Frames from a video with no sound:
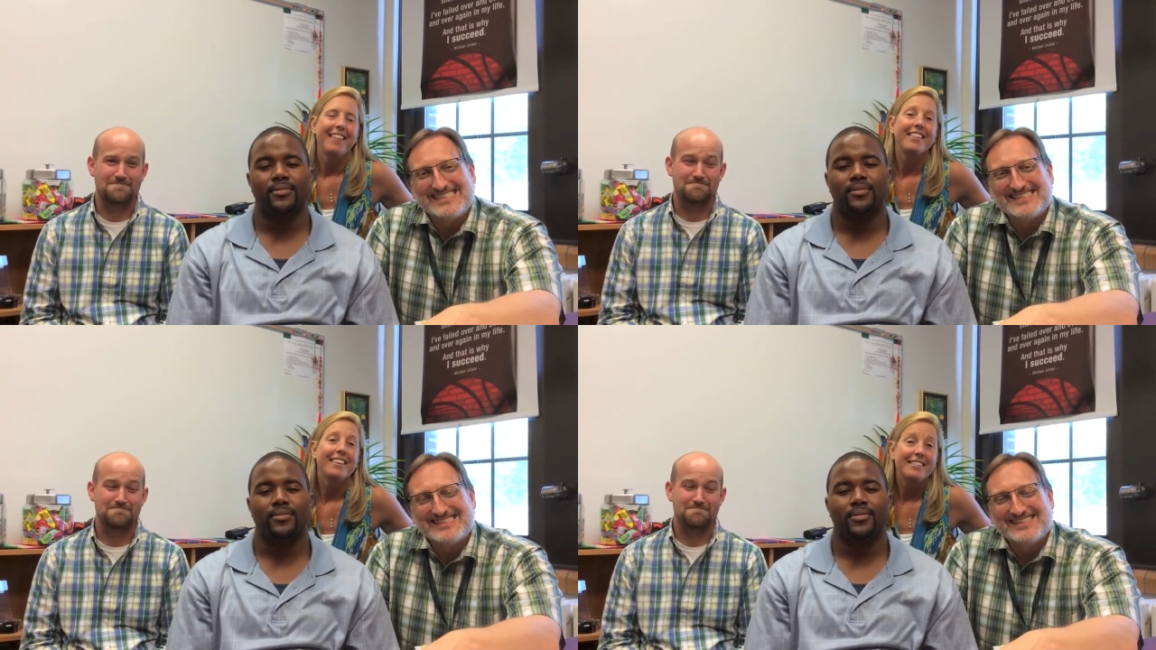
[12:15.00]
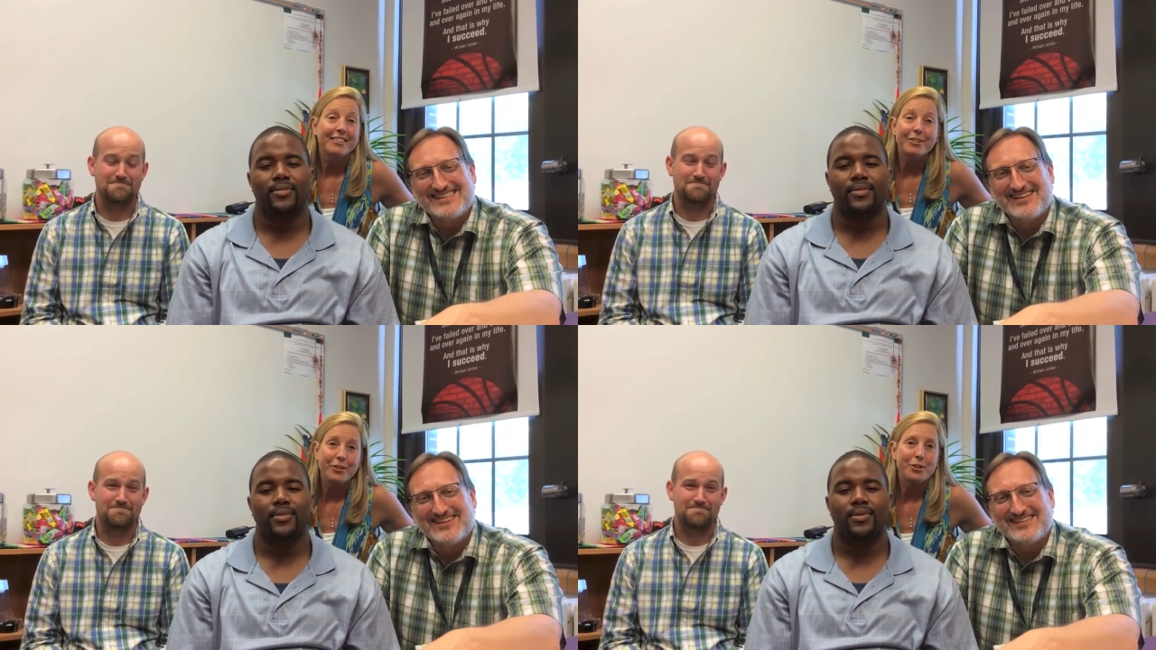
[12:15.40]

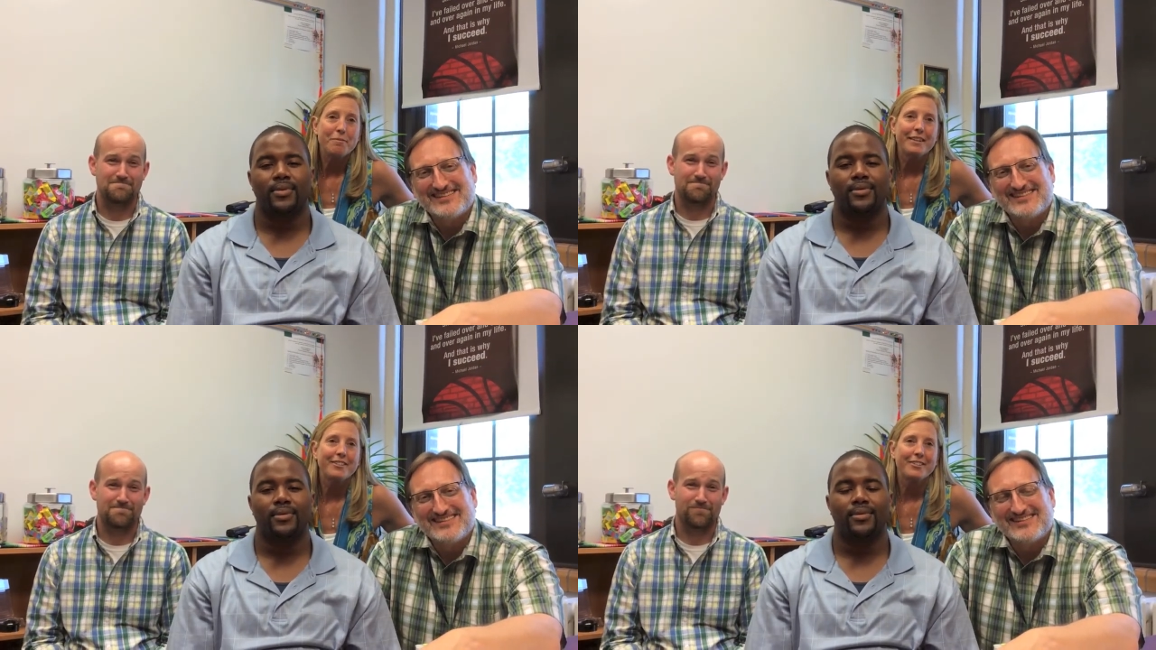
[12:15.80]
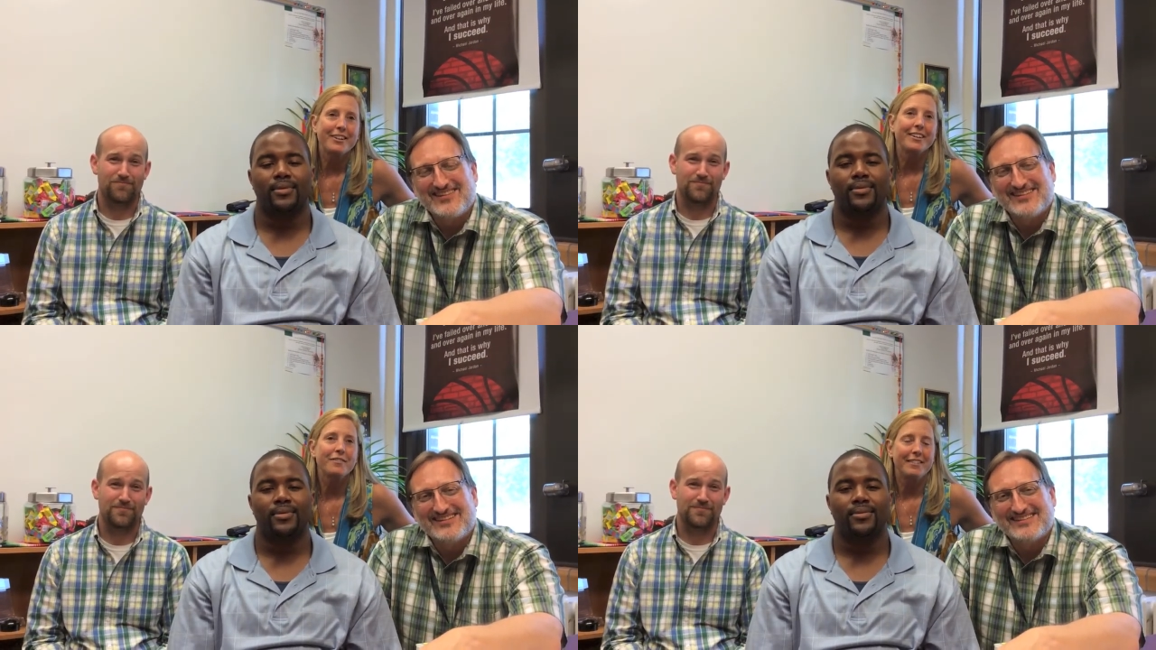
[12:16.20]
Speaker 1: This is your
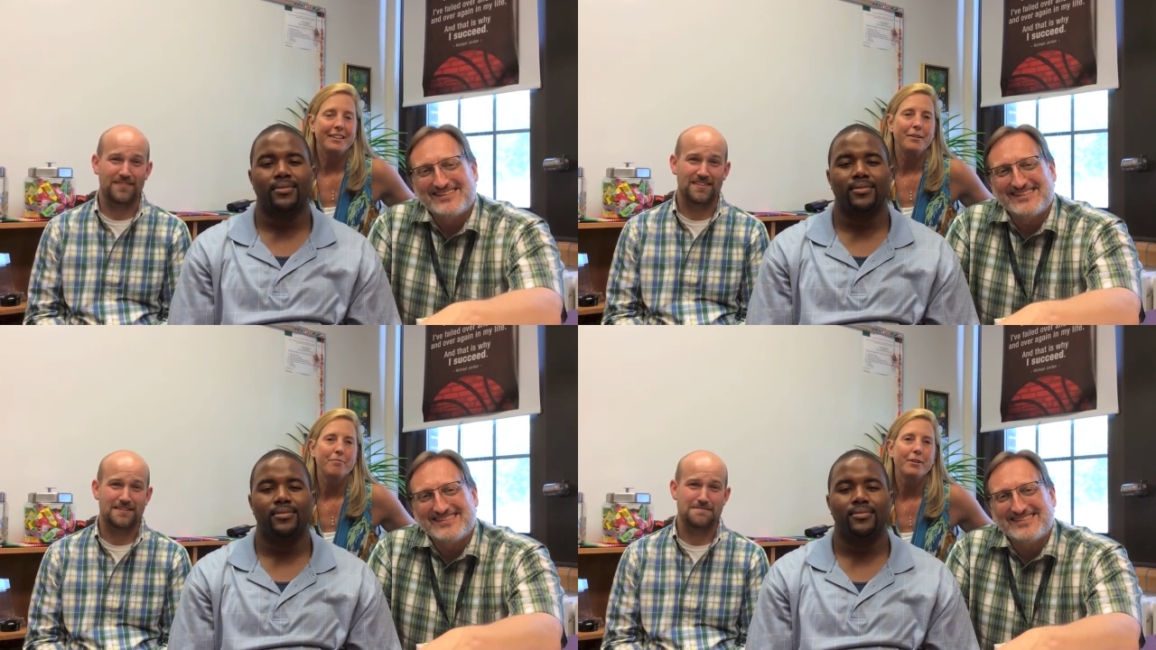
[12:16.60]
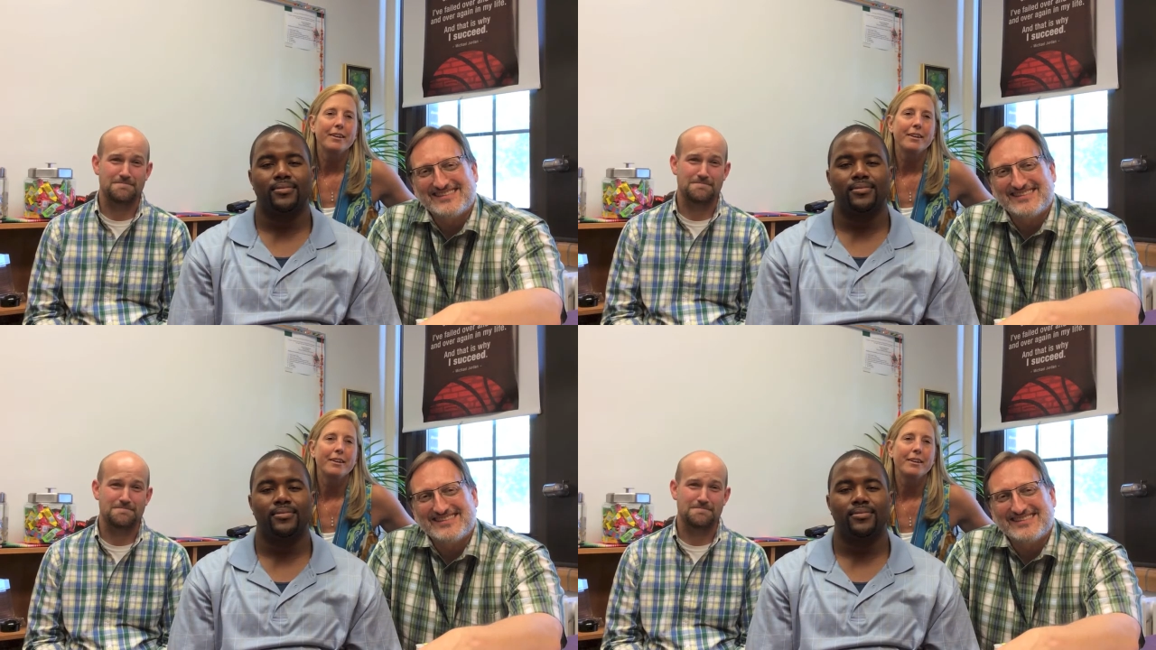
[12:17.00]
administrative team